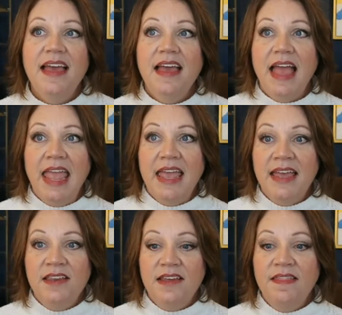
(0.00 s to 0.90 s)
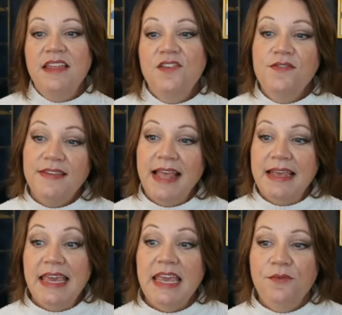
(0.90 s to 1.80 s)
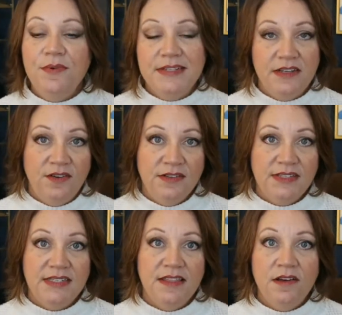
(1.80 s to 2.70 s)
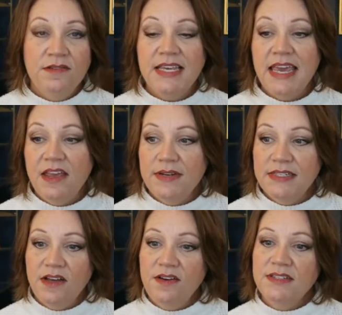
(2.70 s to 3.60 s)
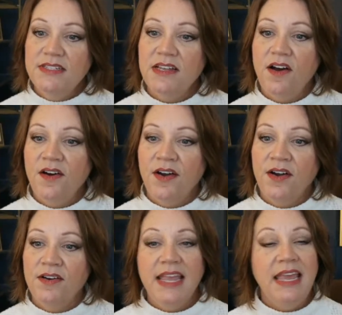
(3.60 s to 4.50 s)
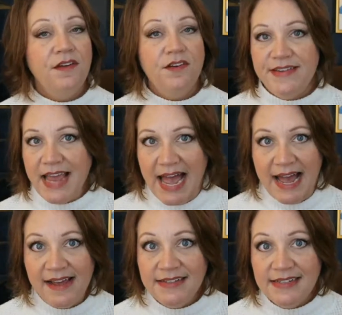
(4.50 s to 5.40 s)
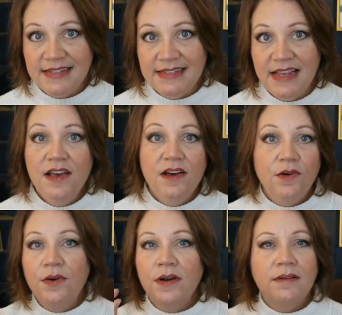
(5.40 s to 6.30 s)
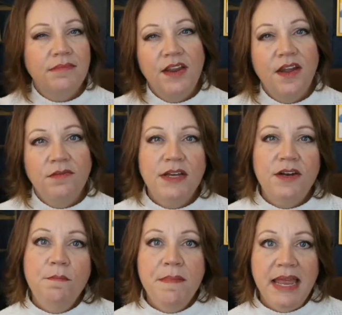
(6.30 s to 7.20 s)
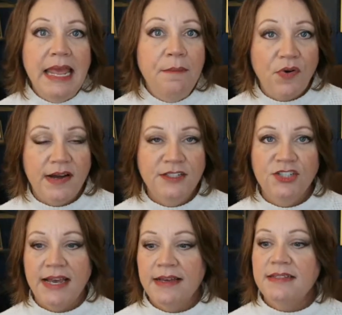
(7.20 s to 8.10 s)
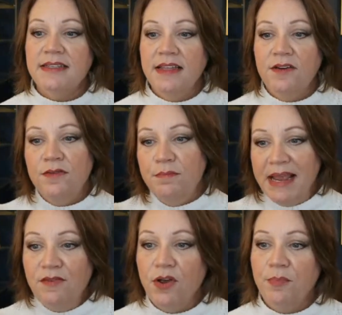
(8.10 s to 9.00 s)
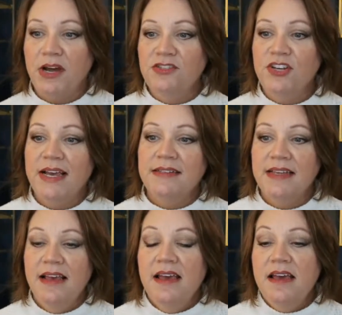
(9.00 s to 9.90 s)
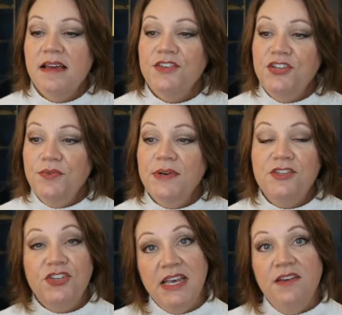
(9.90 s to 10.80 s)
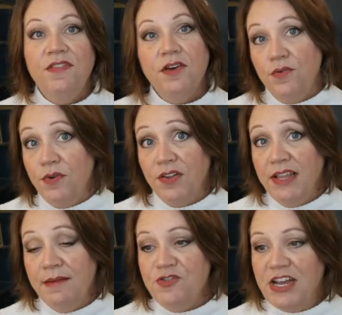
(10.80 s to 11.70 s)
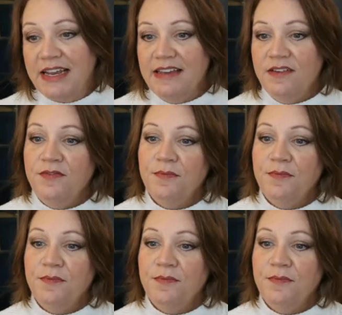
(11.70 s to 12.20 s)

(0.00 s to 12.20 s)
And then you set key results. Those key results are either tasks or, little mini projects, little micro projects to achieve the quarterly objective.